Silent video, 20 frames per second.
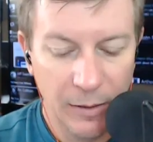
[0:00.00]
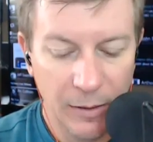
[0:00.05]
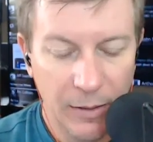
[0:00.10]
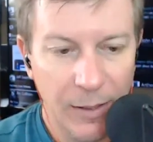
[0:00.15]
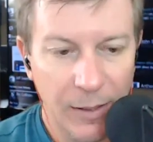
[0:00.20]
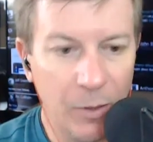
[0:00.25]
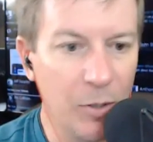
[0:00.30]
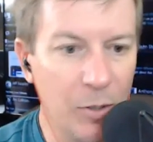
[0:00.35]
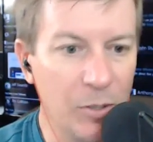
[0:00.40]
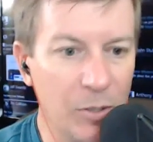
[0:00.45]

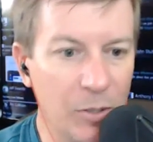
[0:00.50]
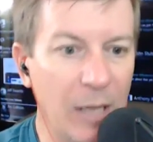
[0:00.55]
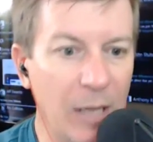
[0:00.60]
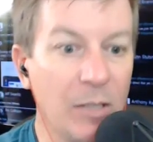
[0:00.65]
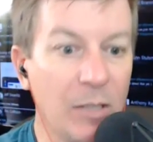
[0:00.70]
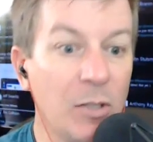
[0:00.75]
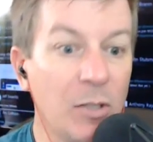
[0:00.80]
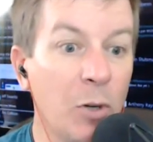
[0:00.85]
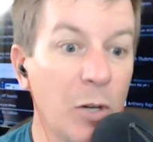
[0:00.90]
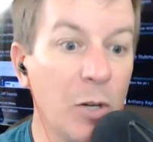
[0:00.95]
there's like
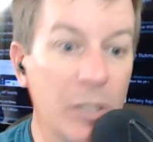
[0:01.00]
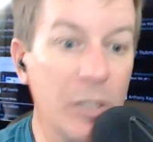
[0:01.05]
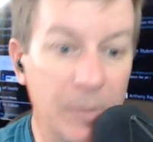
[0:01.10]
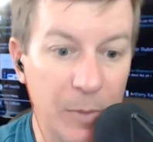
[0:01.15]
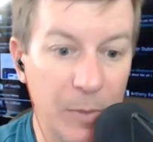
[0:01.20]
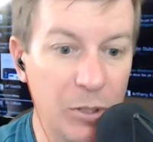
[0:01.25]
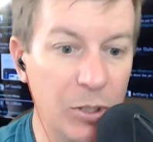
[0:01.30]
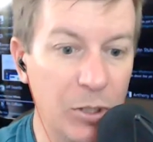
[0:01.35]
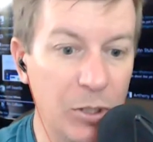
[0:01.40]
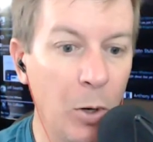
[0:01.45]
Christmas
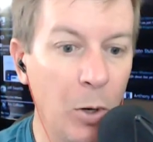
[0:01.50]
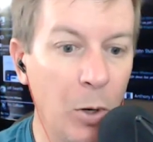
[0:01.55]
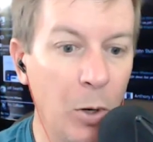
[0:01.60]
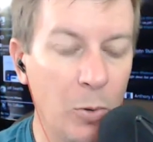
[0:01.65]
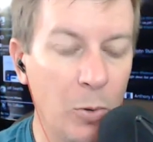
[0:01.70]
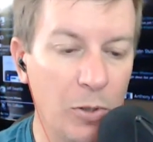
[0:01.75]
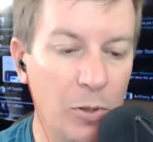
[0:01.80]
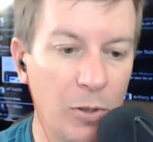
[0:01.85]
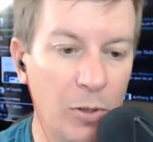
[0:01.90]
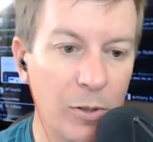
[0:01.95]

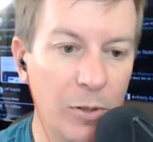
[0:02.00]
shows, or